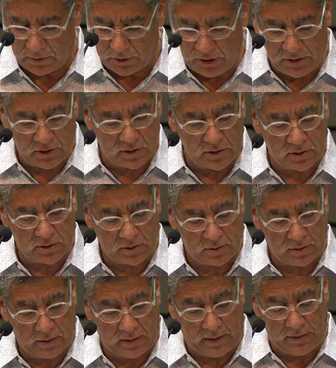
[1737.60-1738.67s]

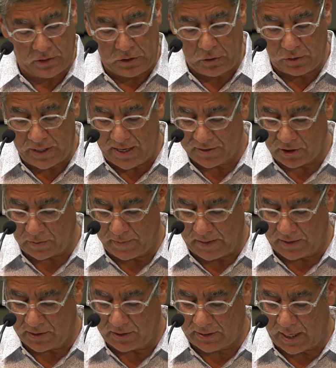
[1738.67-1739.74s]
Jesus in the New
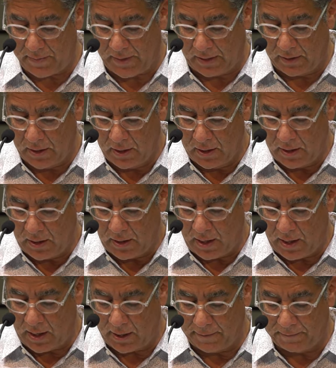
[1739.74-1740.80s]
Testament exclaiming,
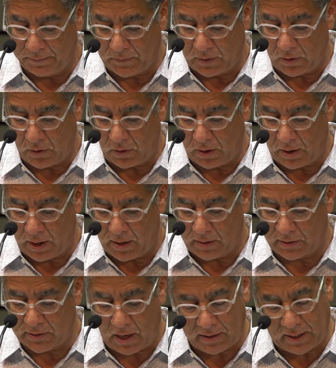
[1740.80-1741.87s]
um,
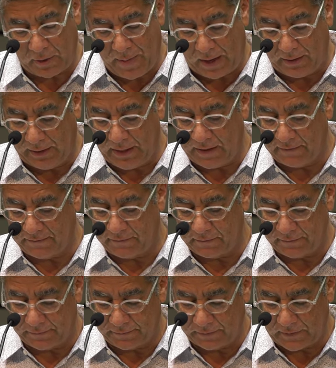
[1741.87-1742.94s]
talking about love.
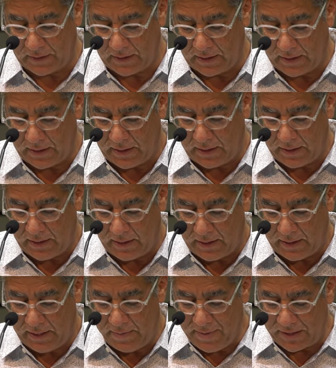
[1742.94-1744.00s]

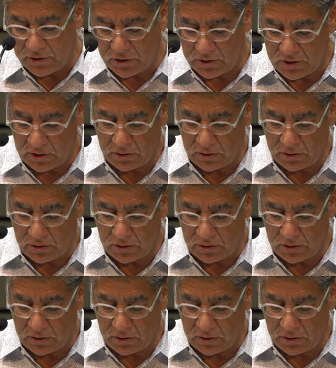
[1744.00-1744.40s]
He mentions